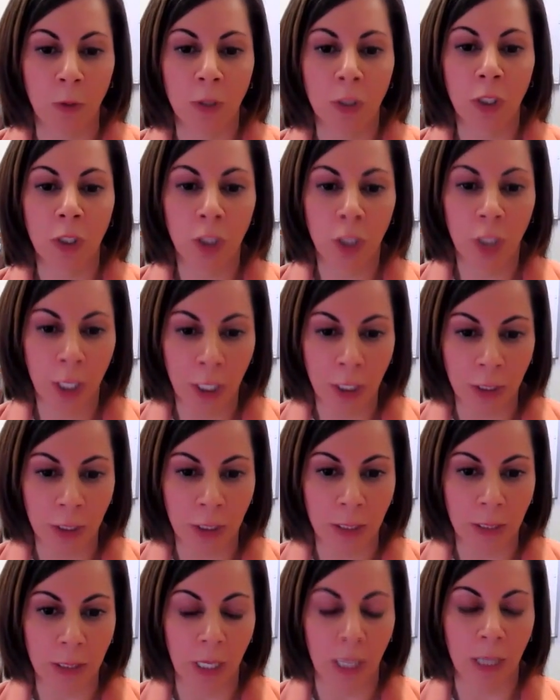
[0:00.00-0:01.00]
of those
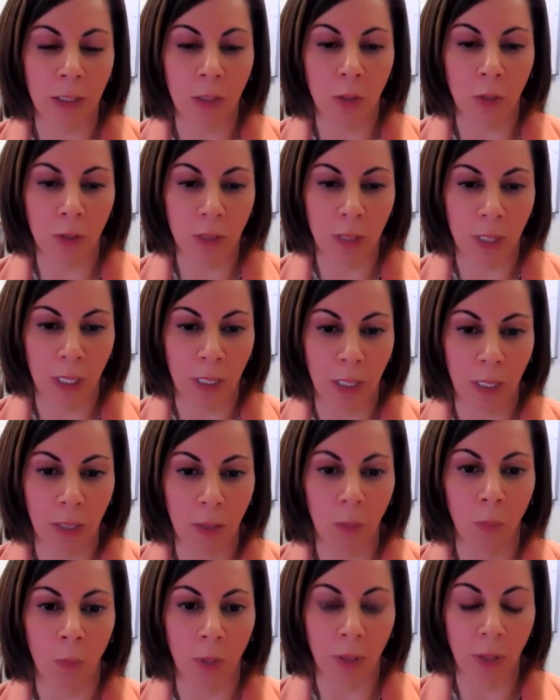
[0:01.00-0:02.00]
changes
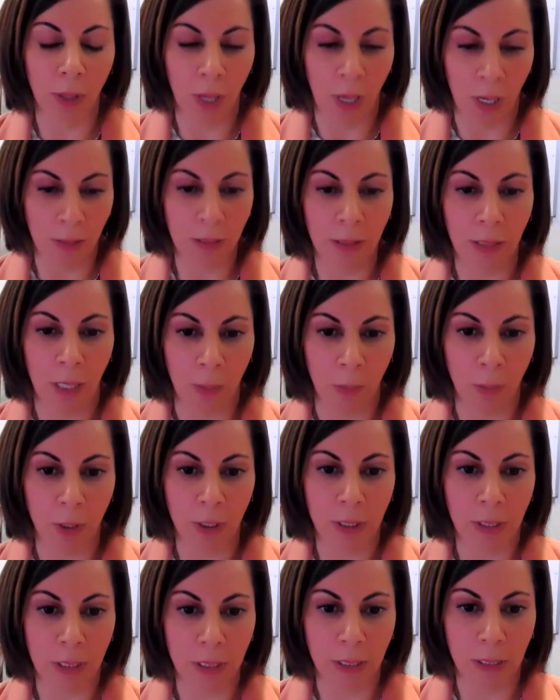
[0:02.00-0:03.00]
associated with
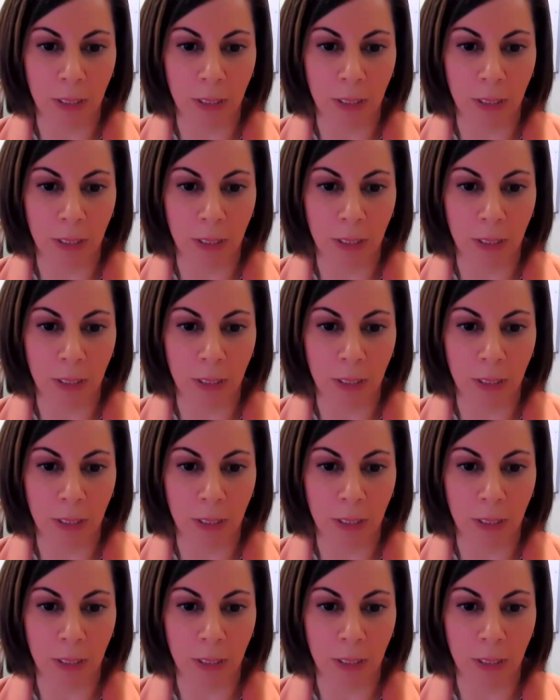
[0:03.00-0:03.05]
Alzheimer's